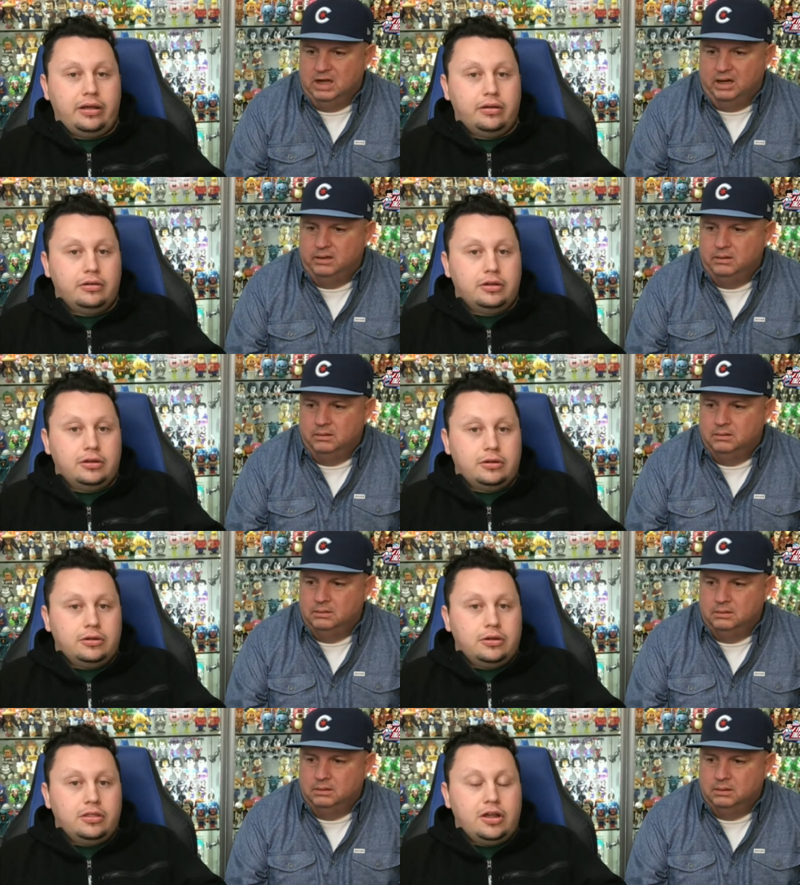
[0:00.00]
Speaker 1: None.
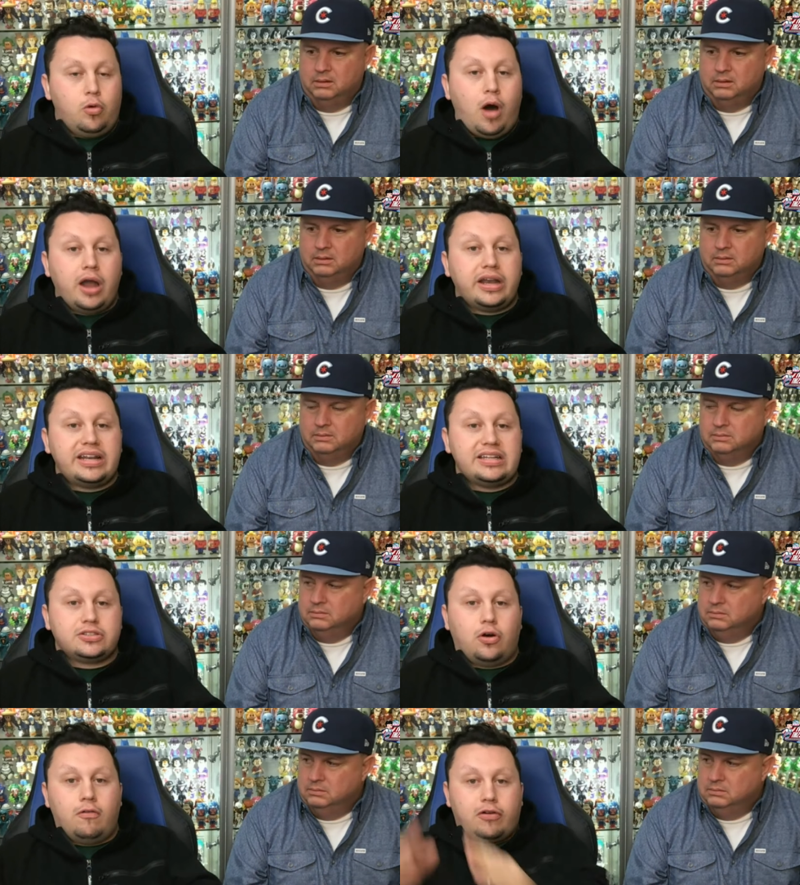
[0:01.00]
The quantity is
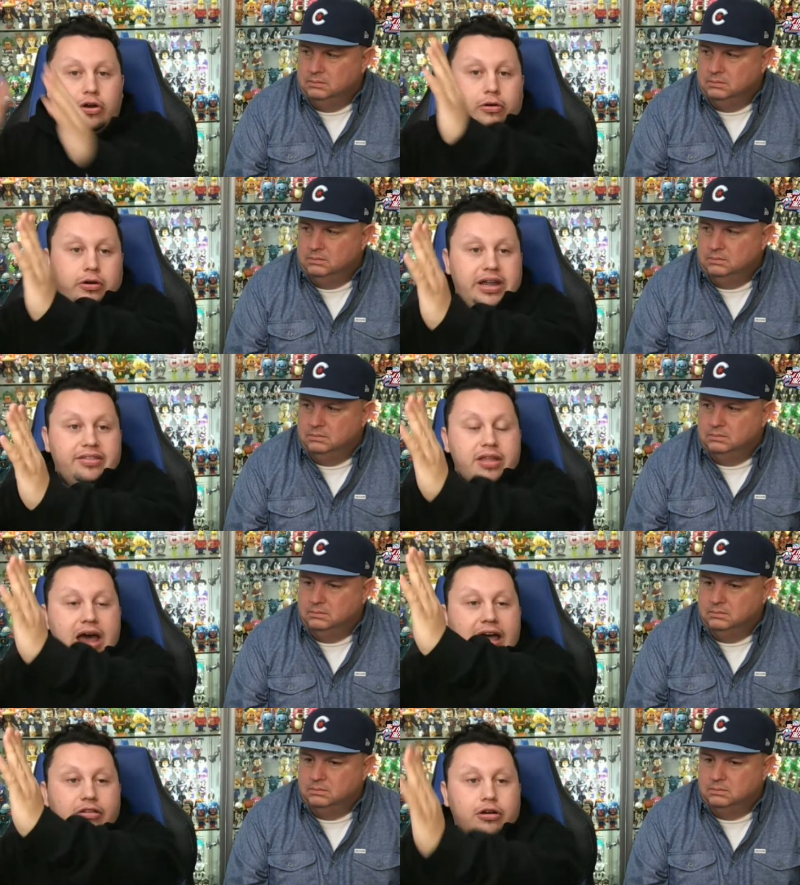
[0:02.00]
over in the
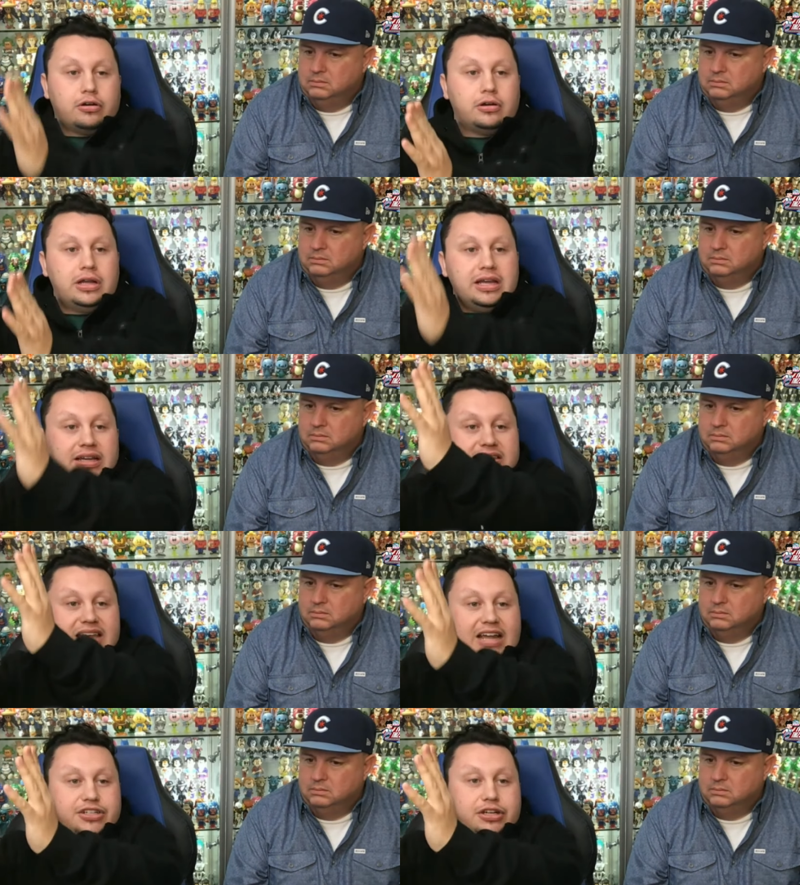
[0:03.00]
other
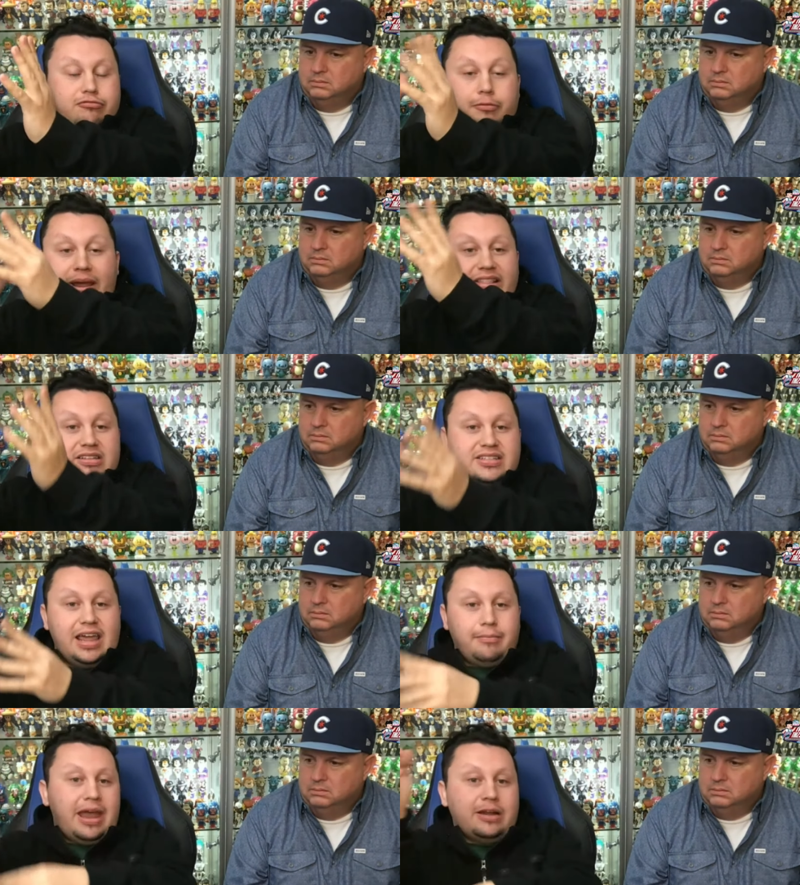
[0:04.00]
section remain the
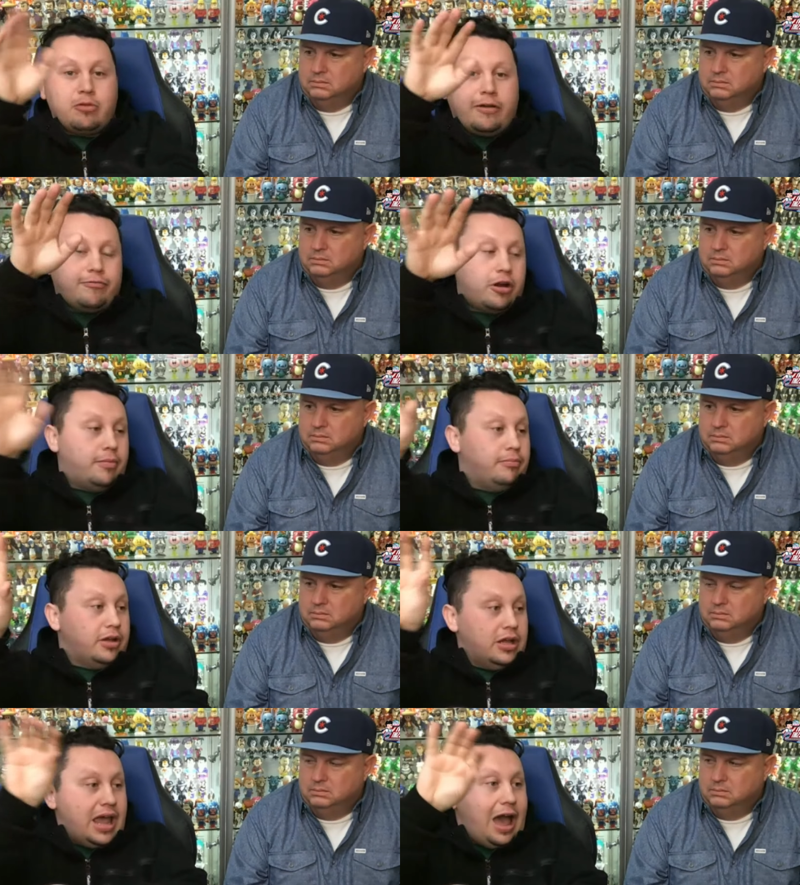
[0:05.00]
same, anywhere from
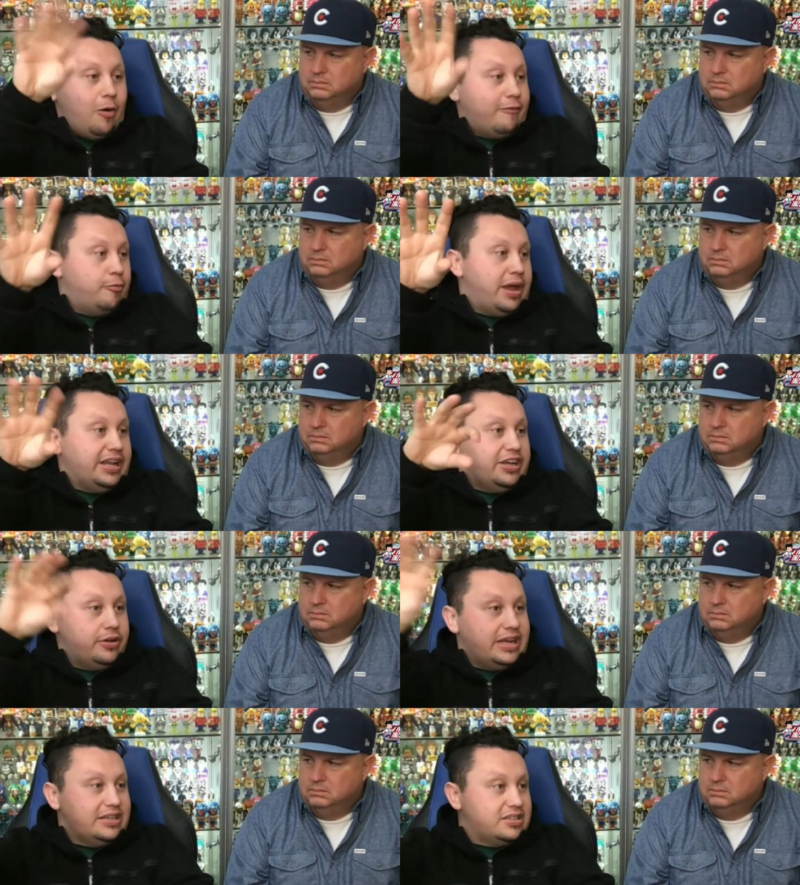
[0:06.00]
however many
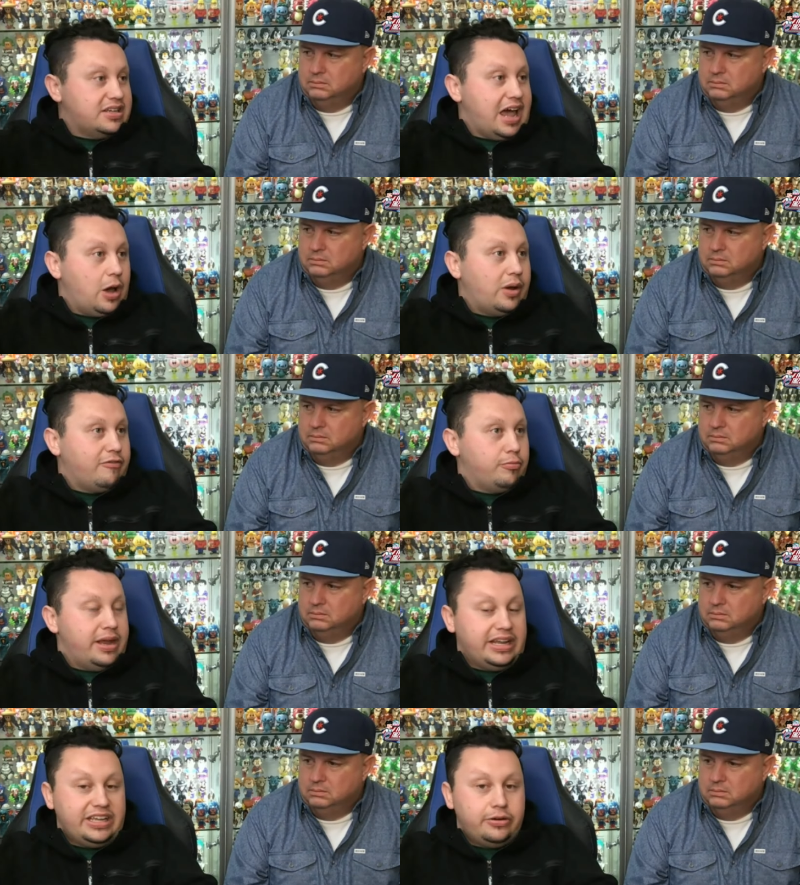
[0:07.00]
units to however
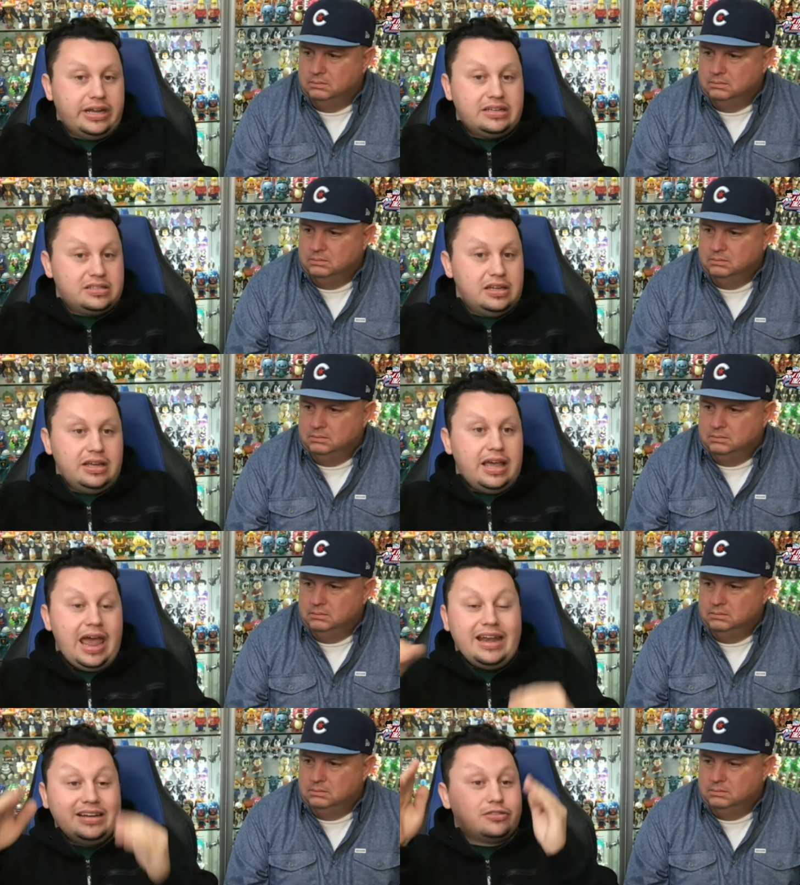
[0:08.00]
many units,
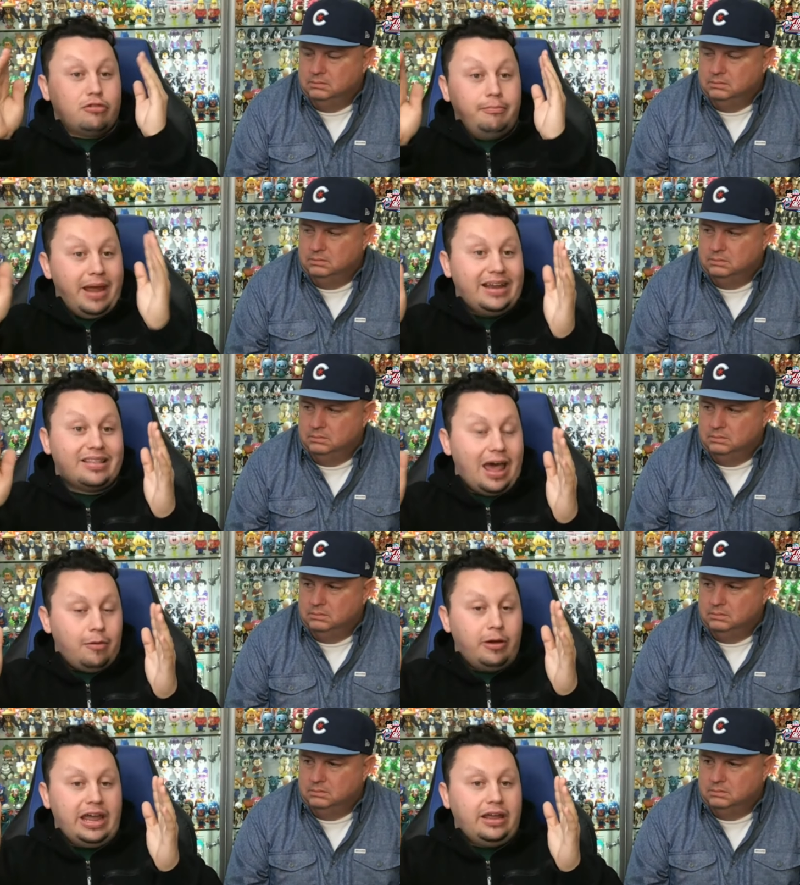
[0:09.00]
and it's remain
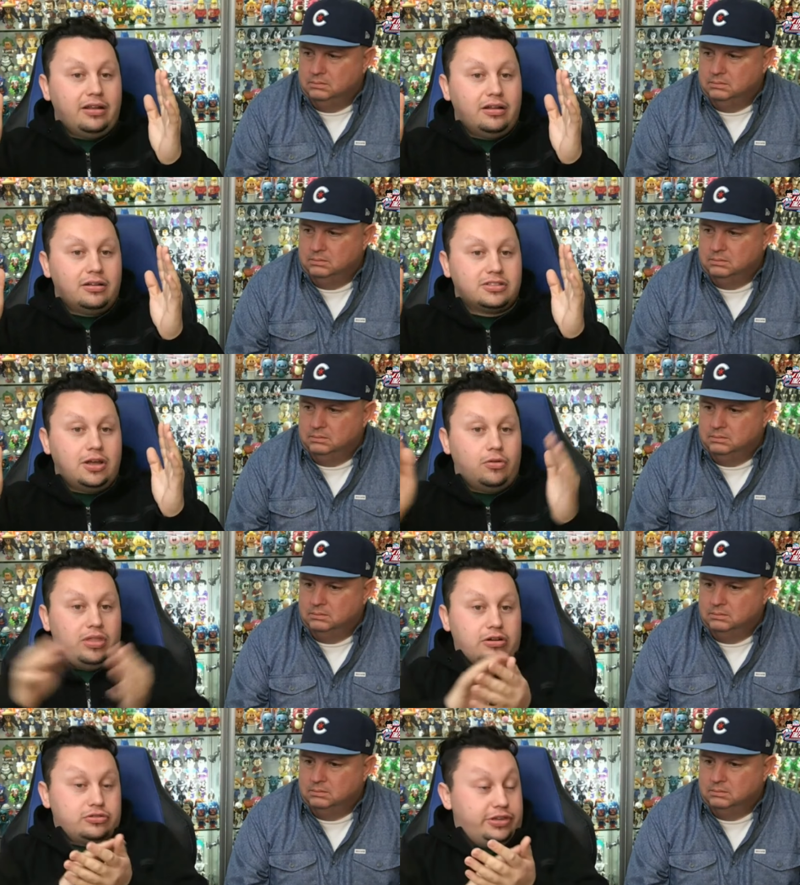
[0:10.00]
that way. So
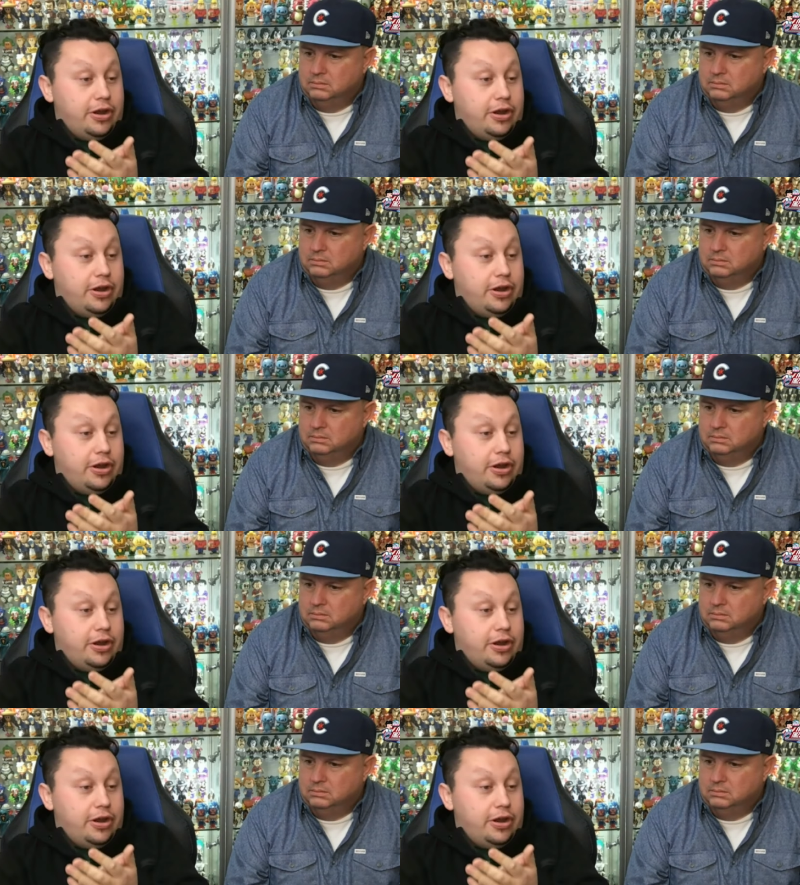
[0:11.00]
there's